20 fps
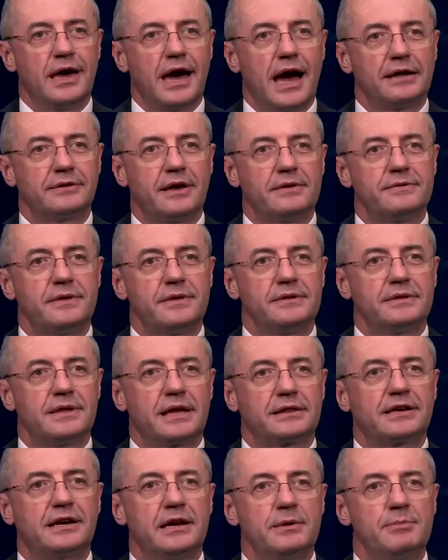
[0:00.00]
And I think
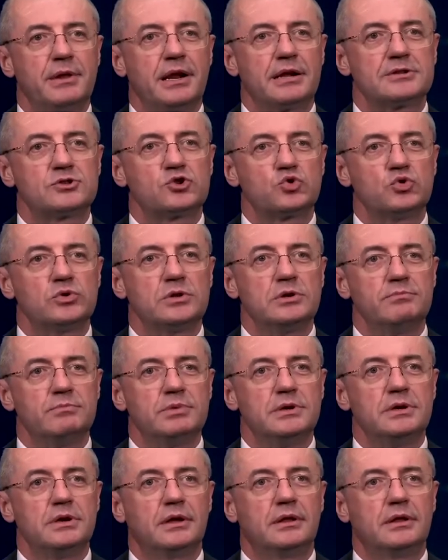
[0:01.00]
that criminals shouldn't
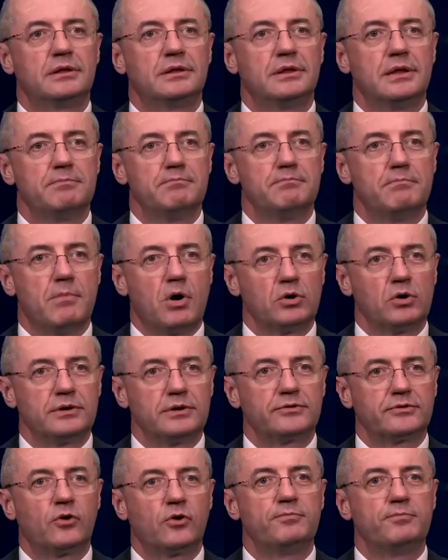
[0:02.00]
be the
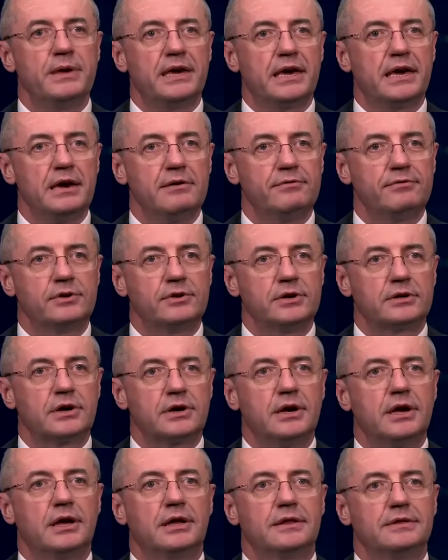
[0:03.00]
models of behavior
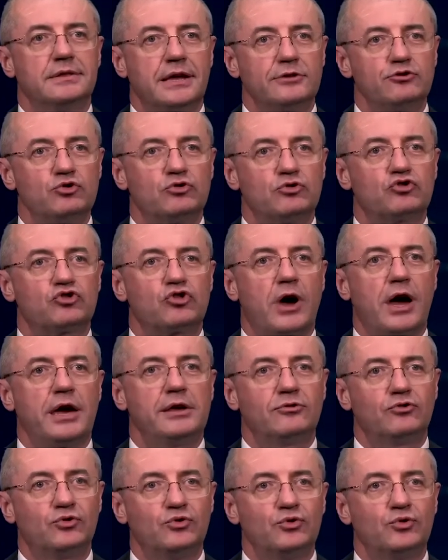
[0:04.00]
that you try
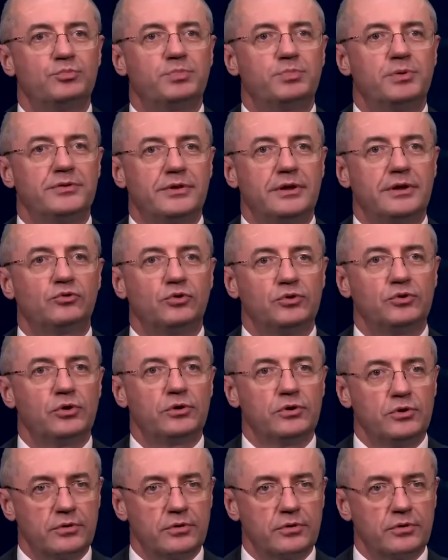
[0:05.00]
to present to your